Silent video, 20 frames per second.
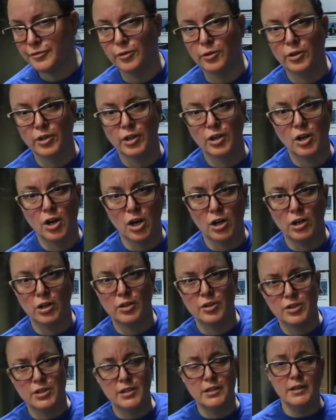for your
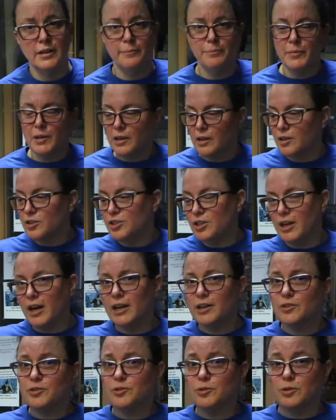cards, because you
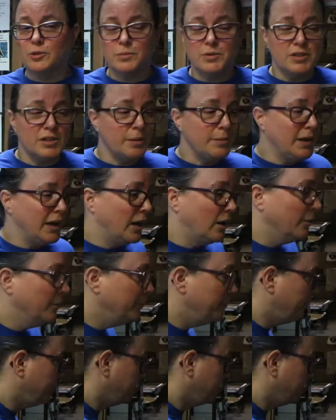got to store them somehow.